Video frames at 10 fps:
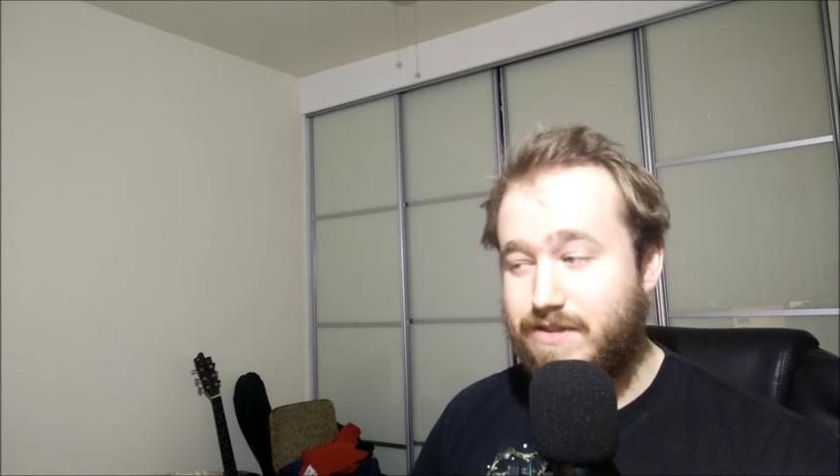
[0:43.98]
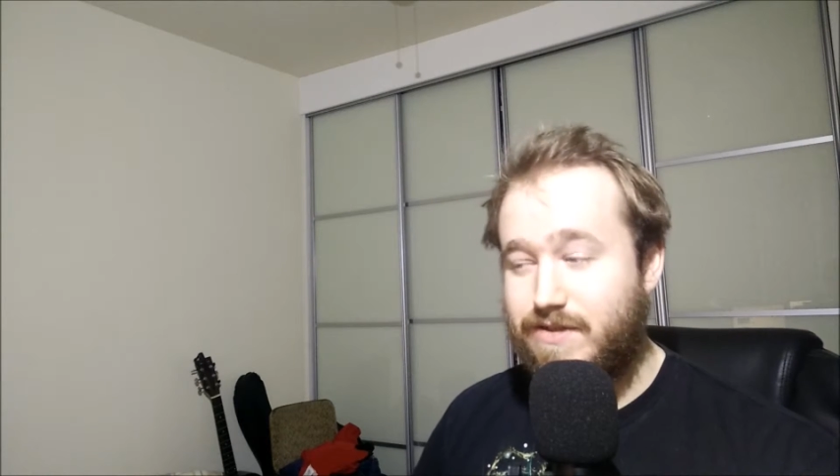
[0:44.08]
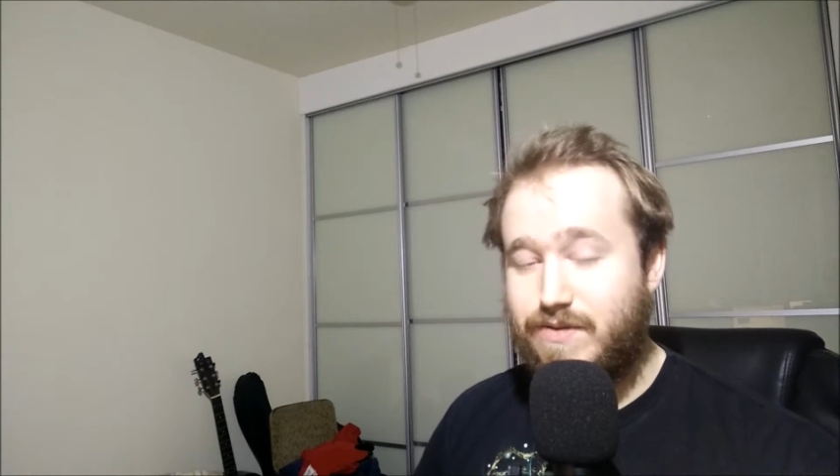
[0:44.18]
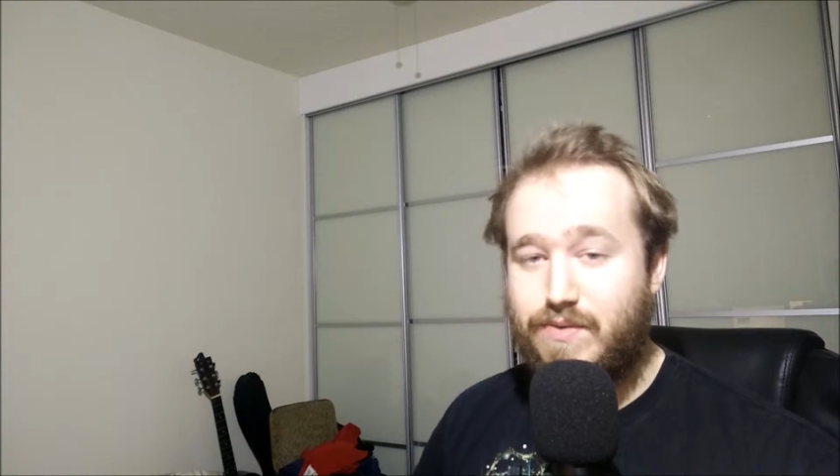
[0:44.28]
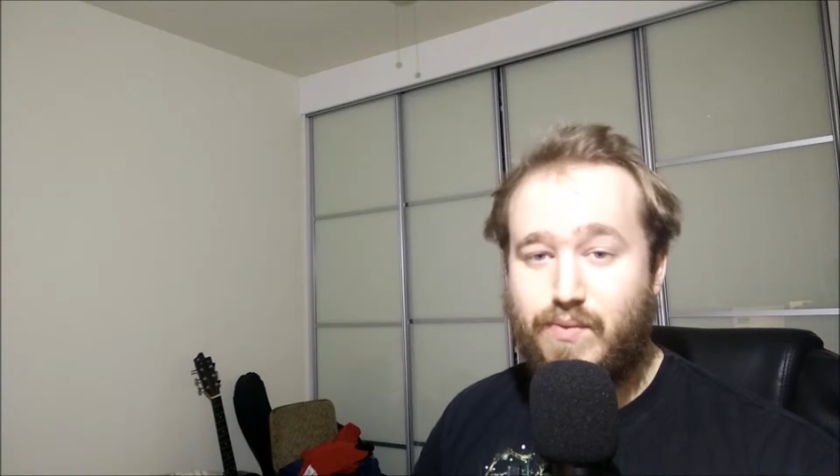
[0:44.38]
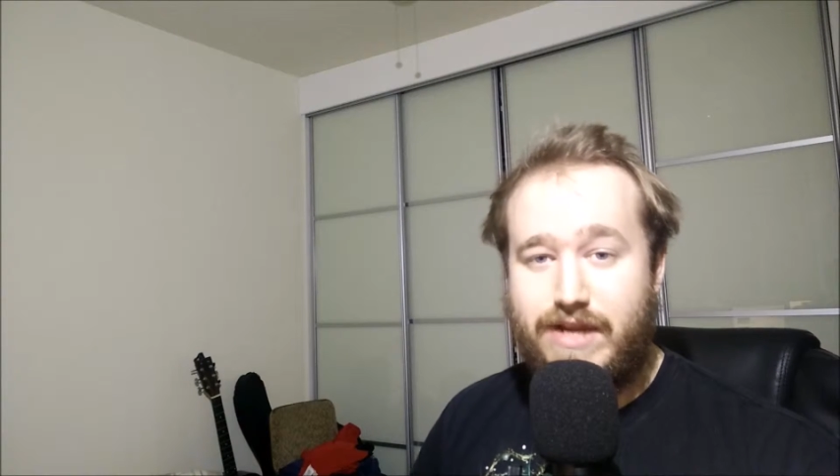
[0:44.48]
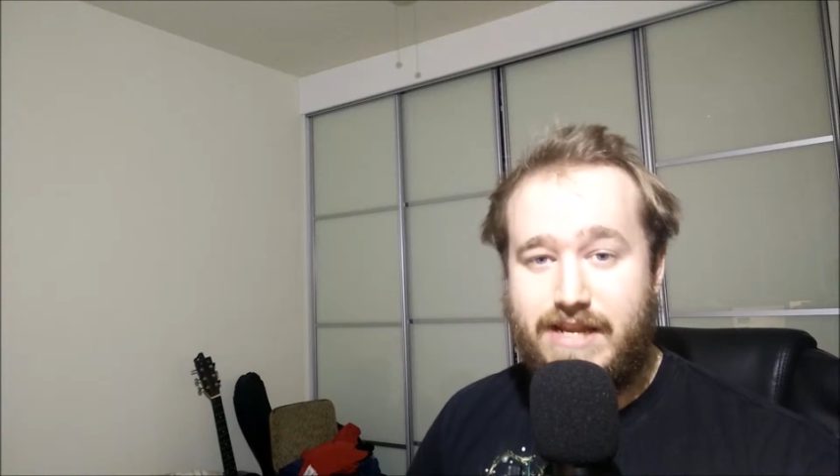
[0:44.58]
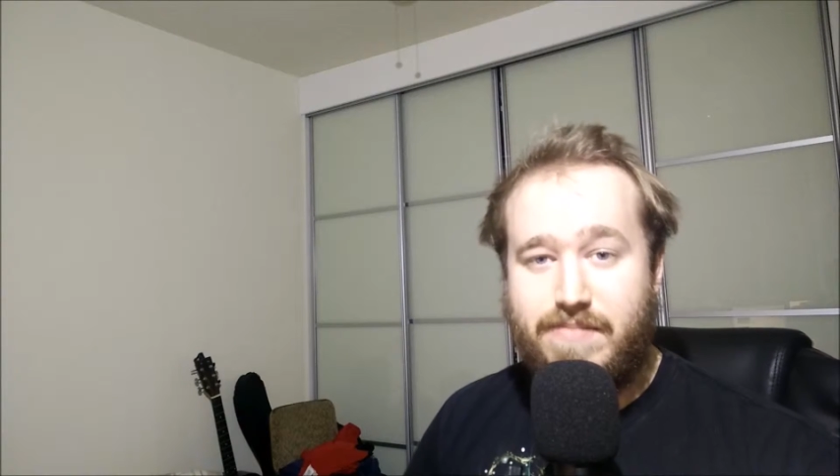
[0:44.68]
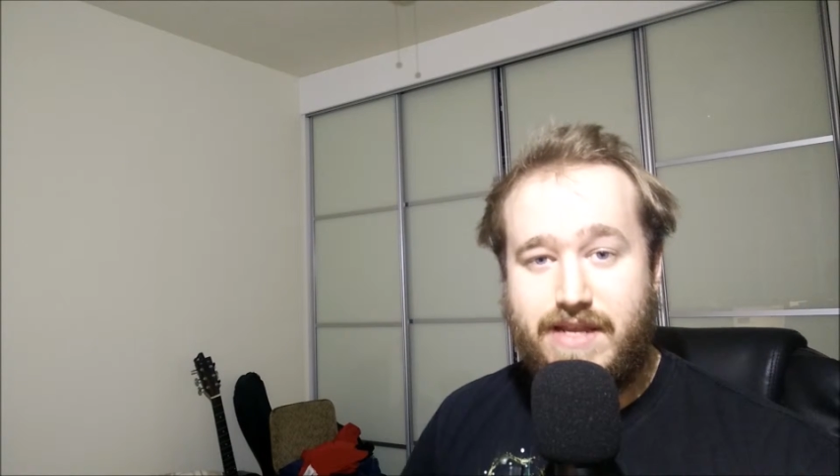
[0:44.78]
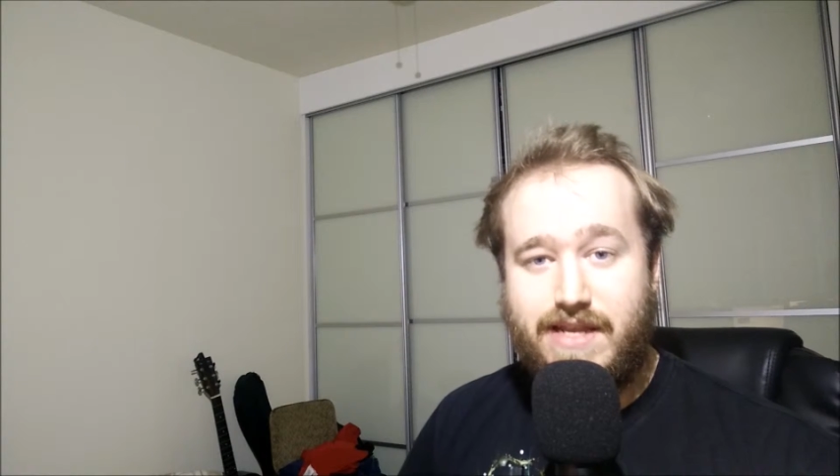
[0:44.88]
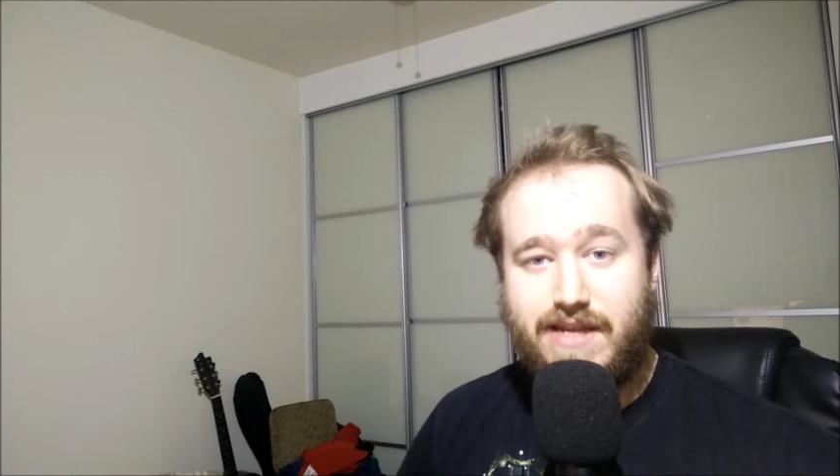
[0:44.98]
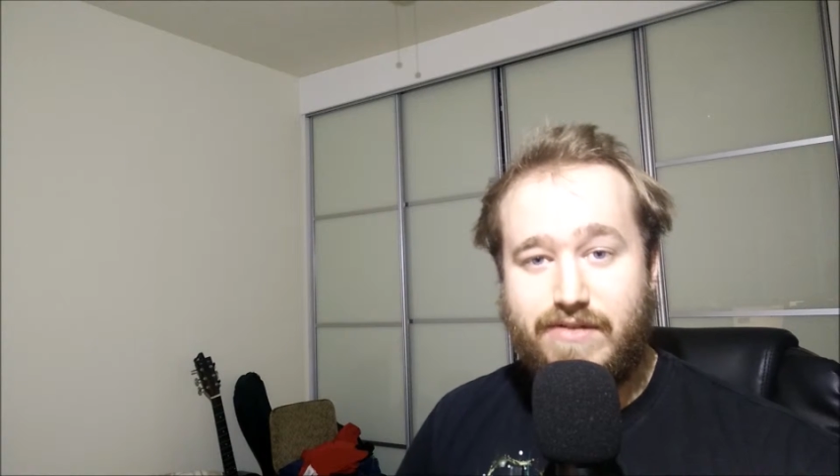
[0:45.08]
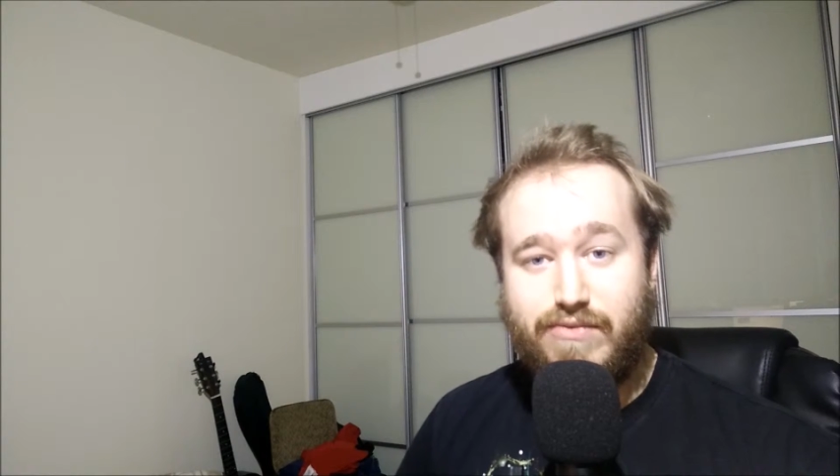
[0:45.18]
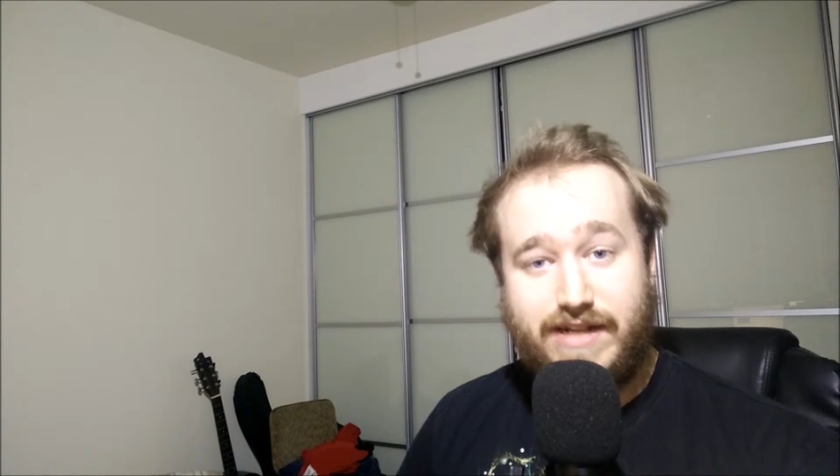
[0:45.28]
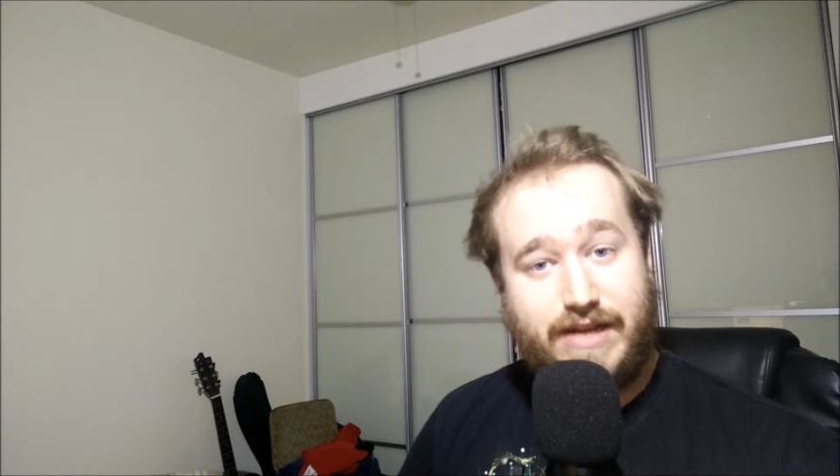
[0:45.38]
So we,
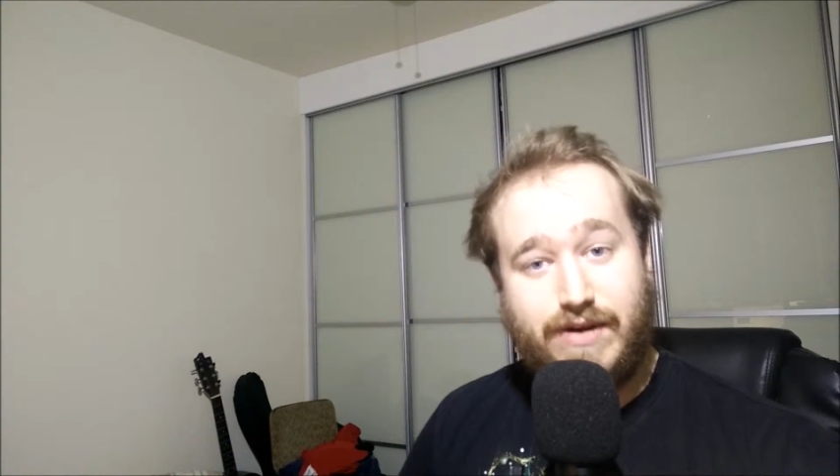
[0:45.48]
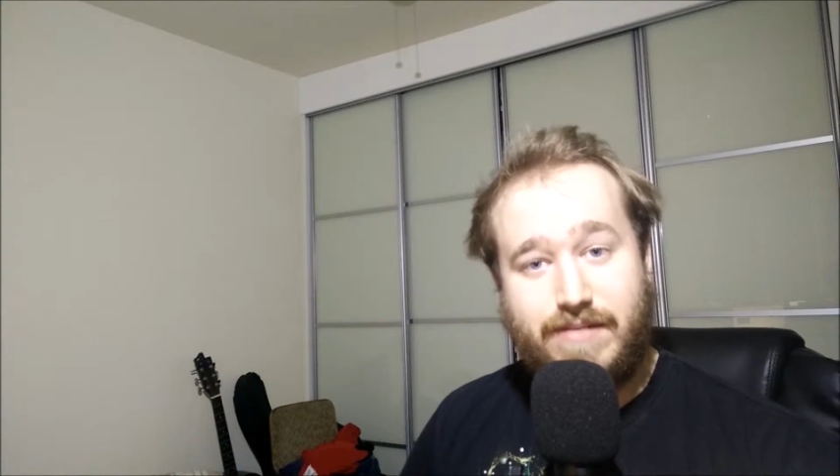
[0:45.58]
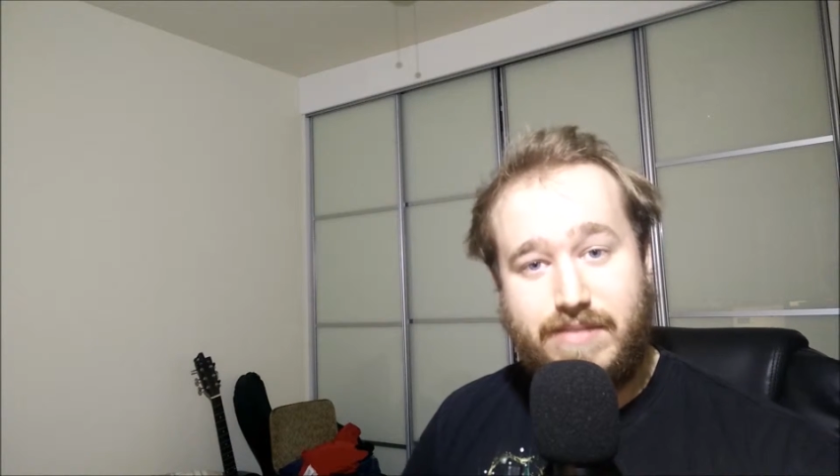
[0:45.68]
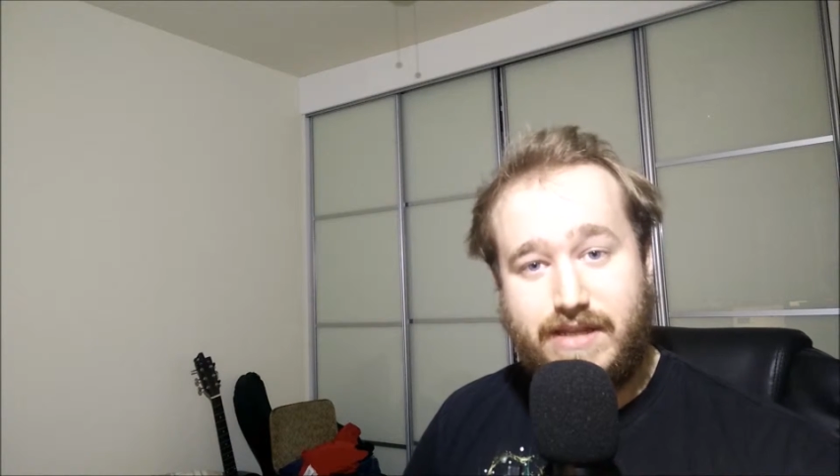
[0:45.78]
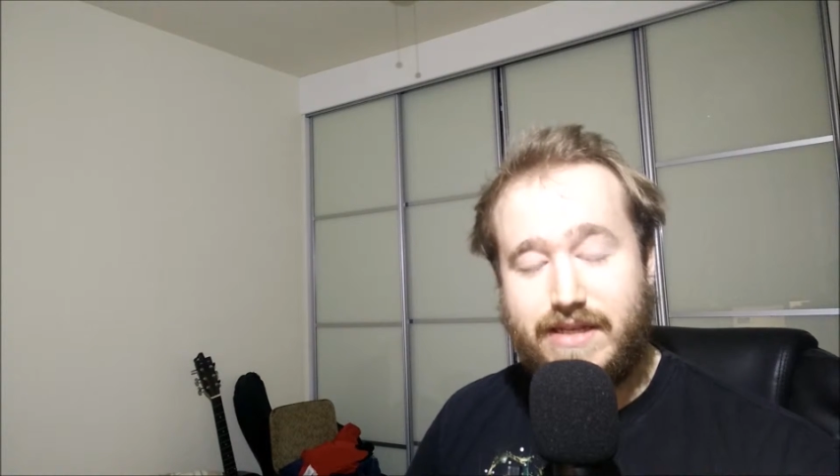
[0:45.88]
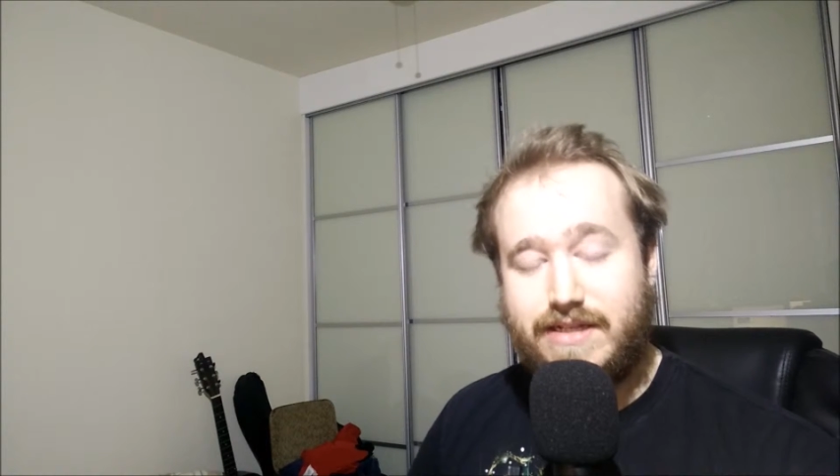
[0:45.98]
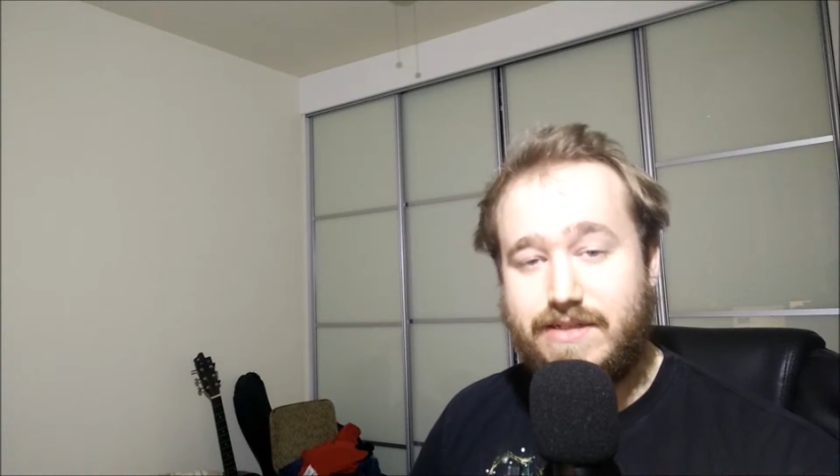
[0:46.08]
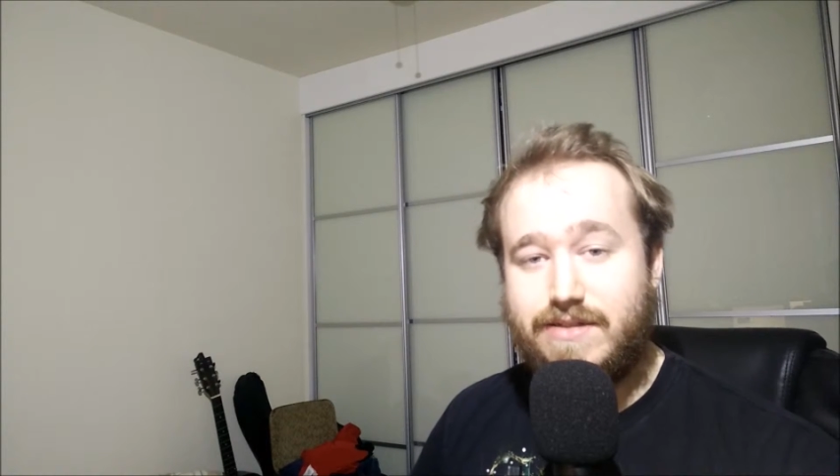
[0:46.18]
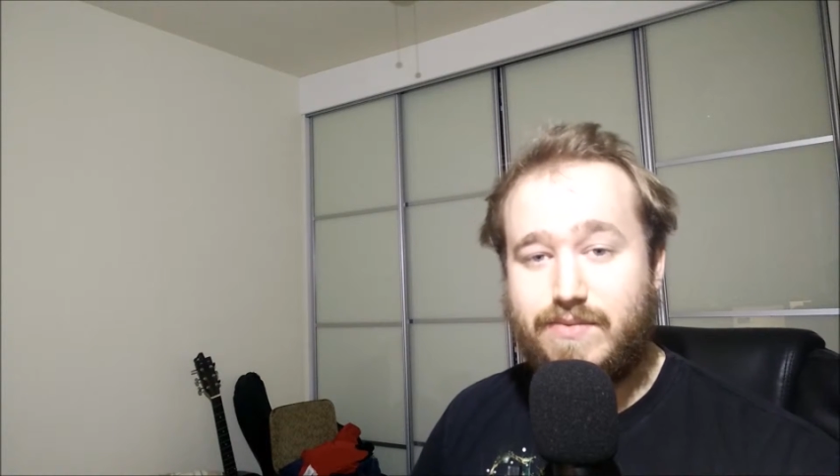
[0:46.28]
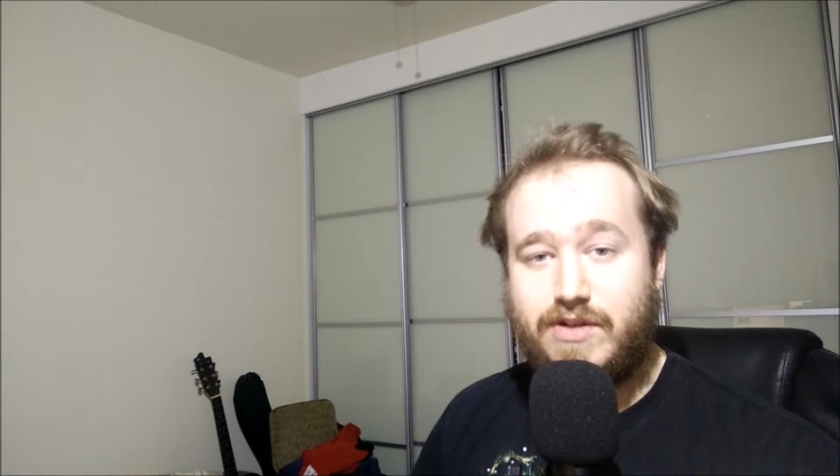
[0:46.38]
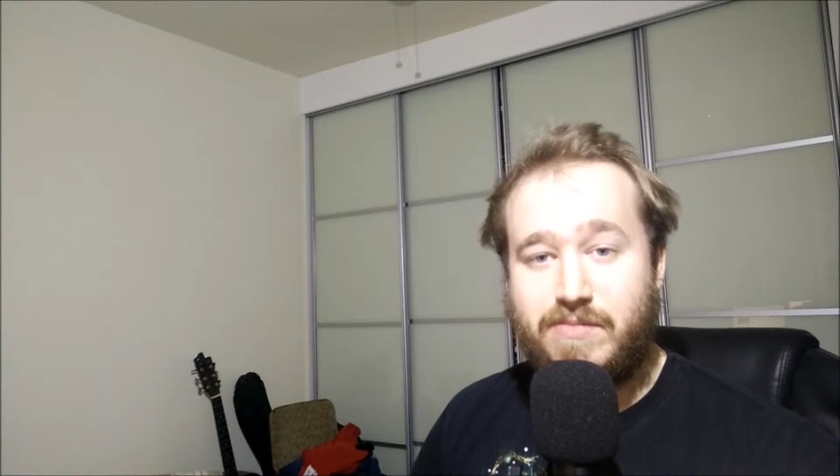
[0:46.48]
being really quite big things,